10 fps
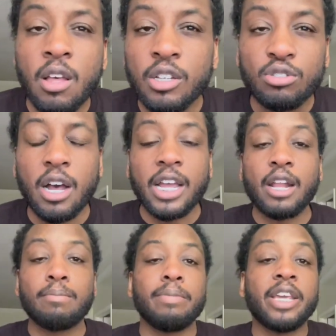So I got
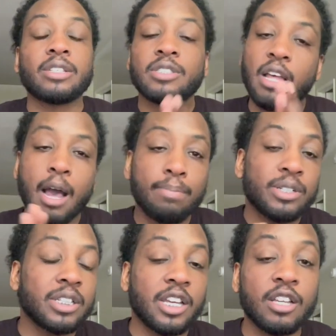a mix I put
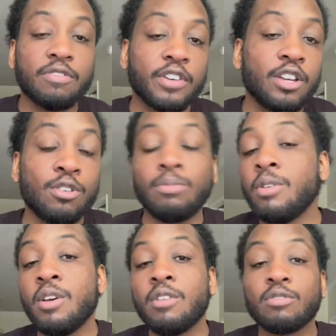together for him,
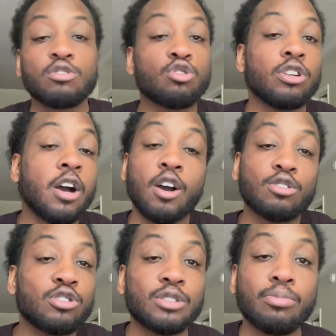all
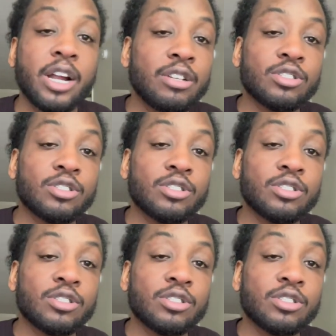Chris Brown